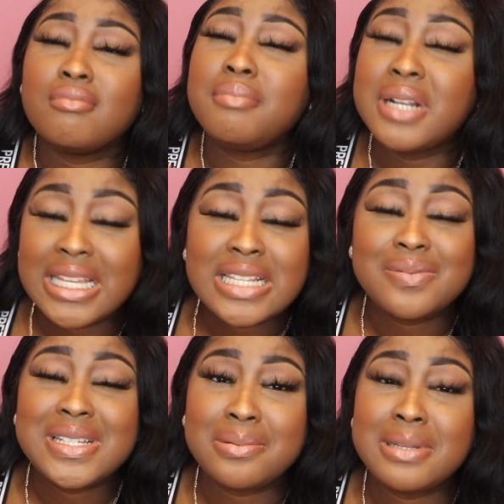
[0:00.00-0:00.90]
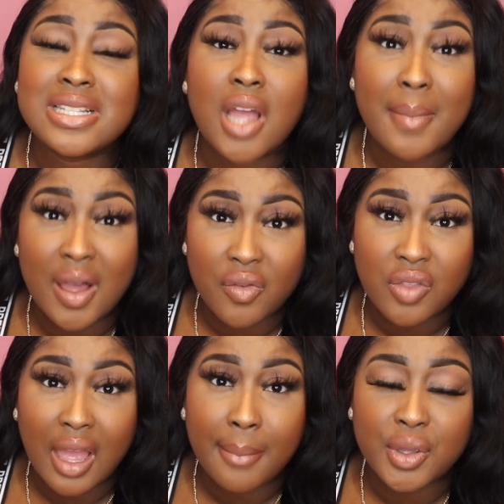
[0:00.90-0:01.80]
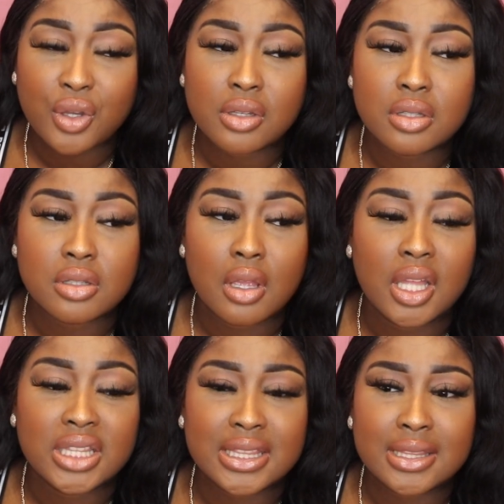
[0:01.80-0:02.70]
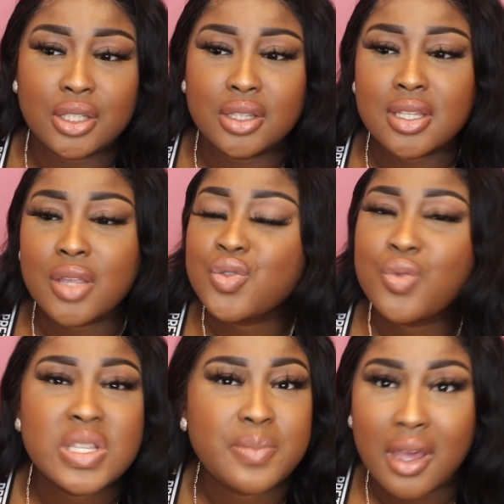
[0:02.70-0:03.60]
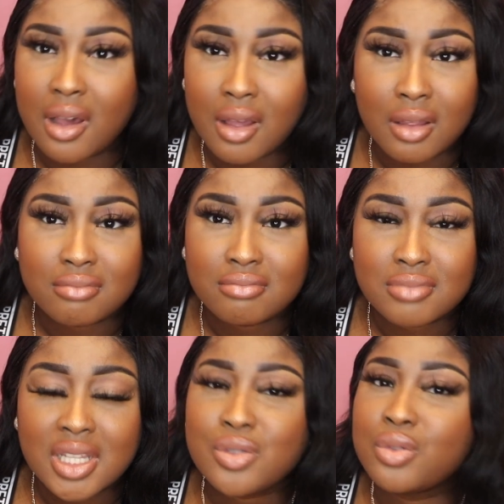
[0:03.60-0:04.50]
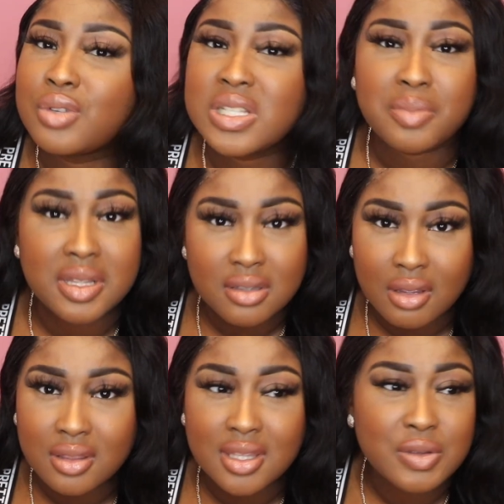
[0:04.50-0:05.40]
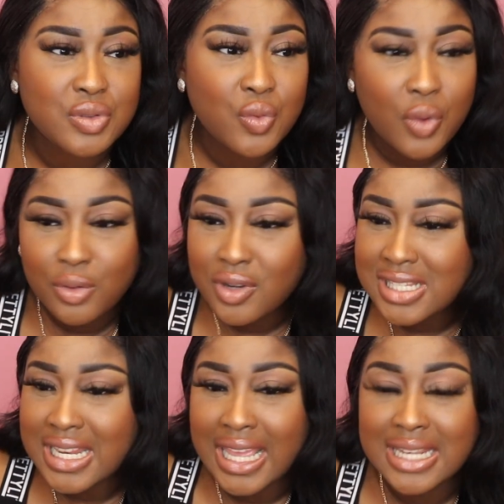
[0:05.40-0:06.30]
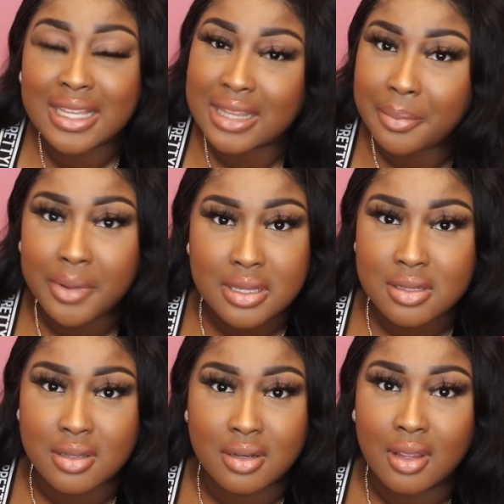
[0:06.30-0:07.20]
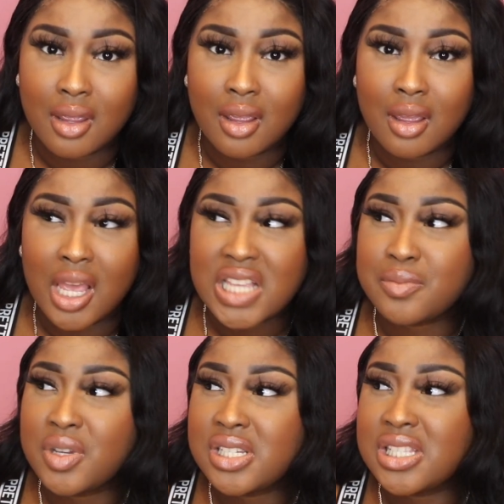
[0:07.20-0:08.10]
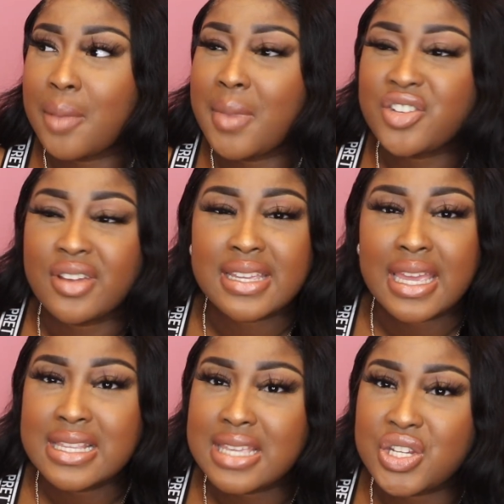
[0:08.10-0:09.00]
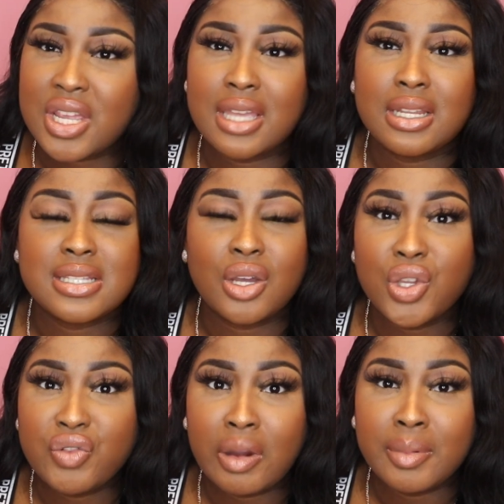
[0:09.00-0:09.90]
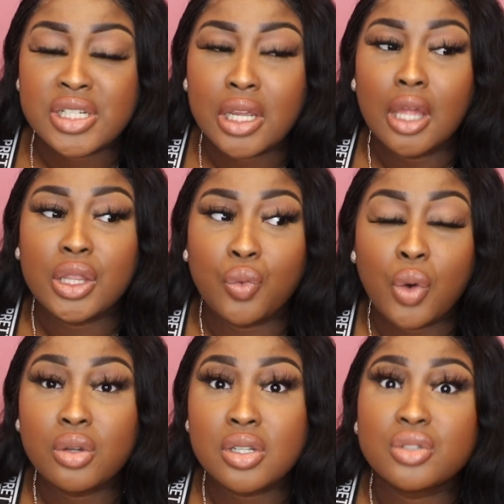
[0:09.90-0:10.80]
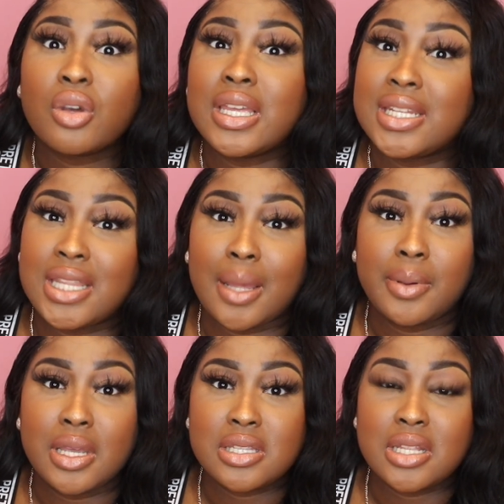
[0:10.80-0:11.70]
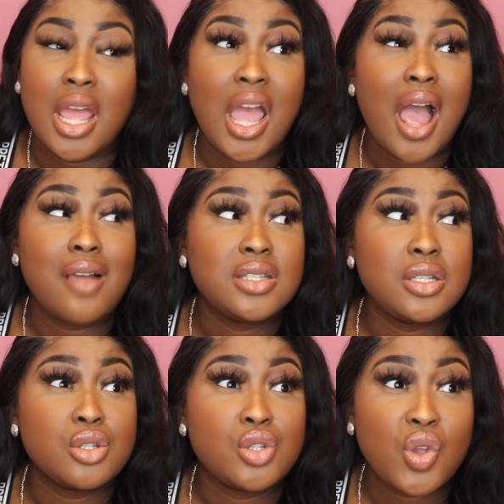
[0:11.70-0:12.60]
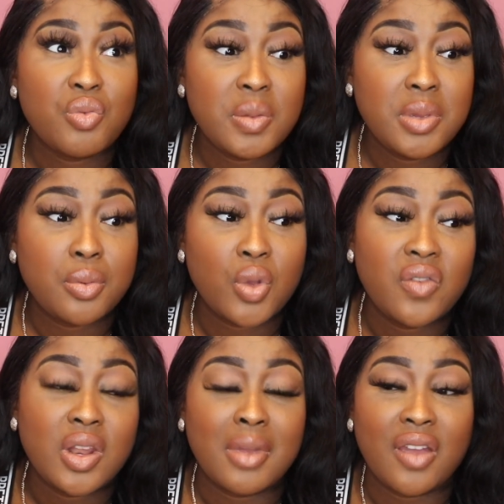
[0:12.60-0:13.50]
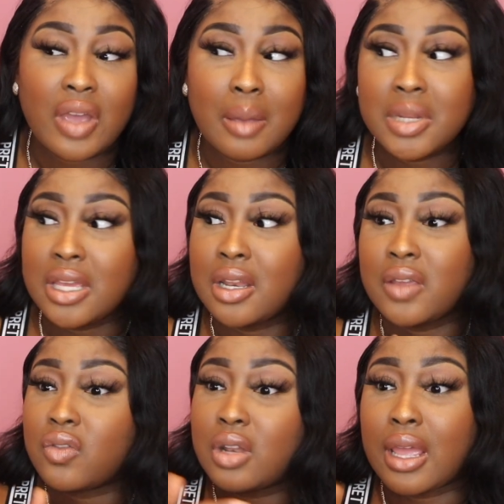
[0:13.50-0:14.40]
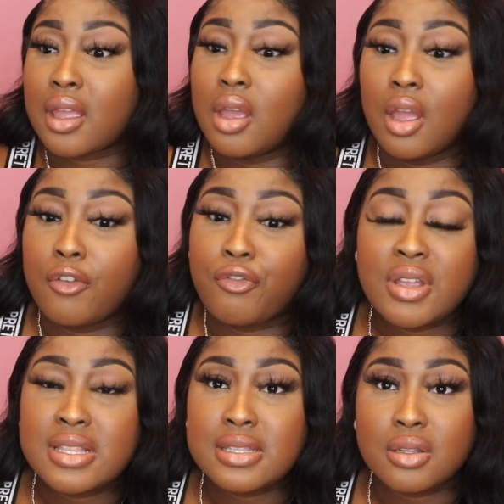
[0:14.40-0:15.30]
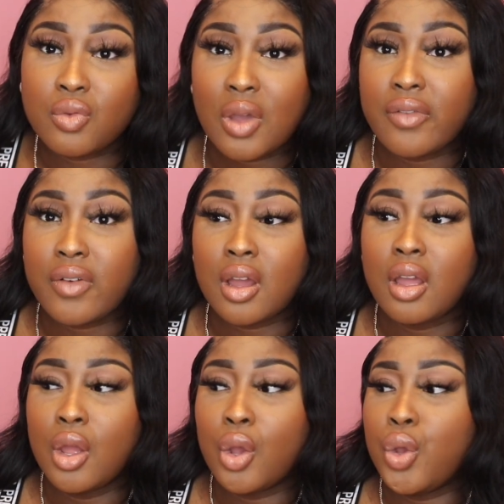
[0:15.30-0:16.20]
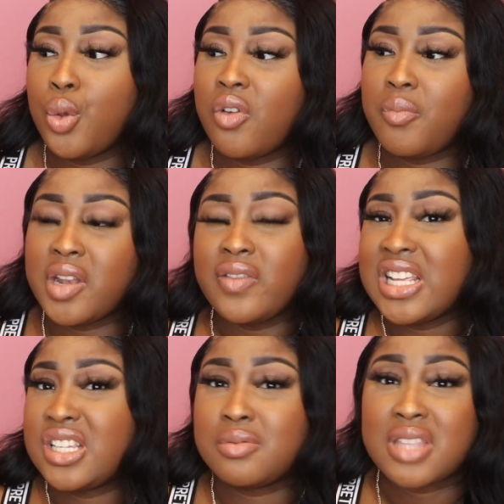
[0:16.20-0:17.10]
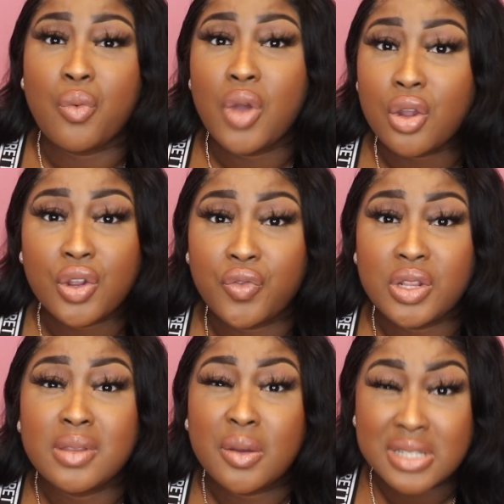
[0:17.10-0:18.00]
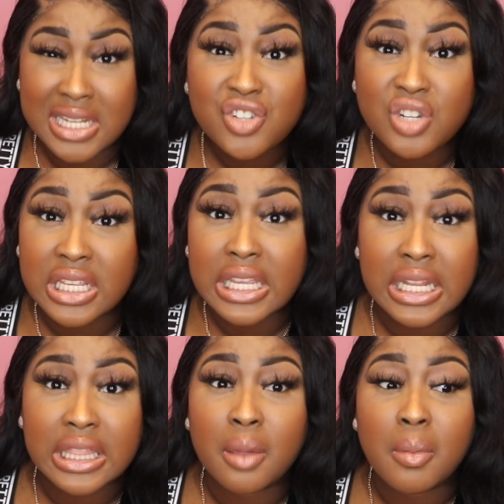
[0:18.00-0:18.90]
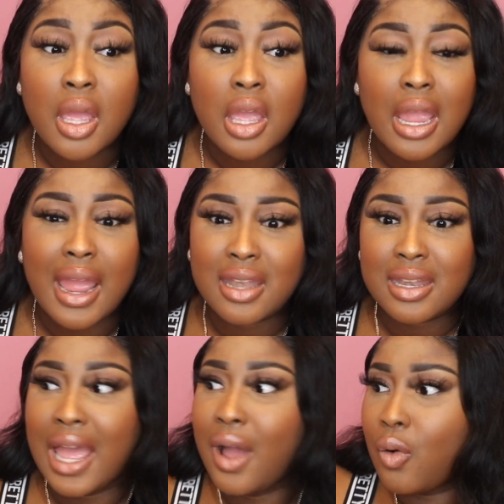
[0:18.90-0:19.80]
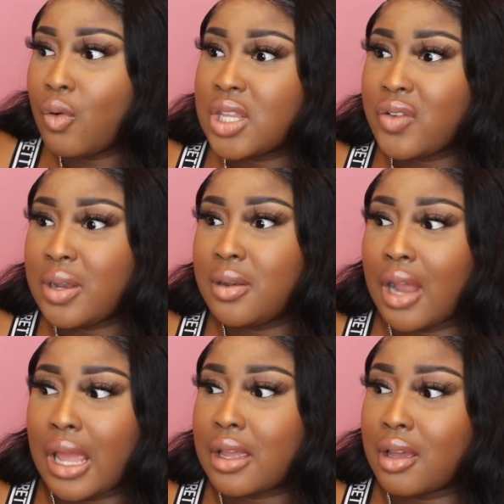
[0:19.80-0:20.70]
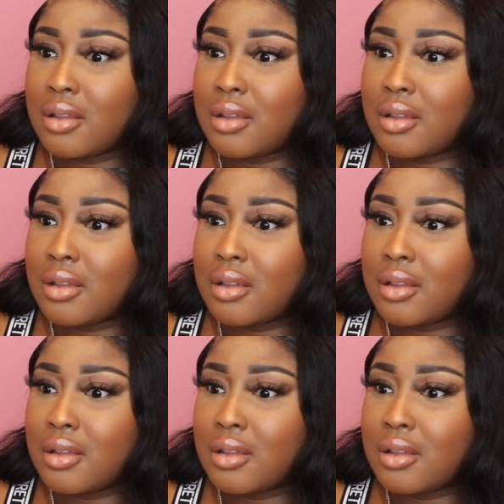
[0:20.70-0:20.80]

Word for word: please please please come out of that because there's always better there's always better the, the world doesn't end at that person as much as they might try and get inside your head and tell you rubbish the world does not end at that person i've seen so many people even in my family and even like friends and whatever who have been in relationships that weren't good for them that was literally killing them and now they're in like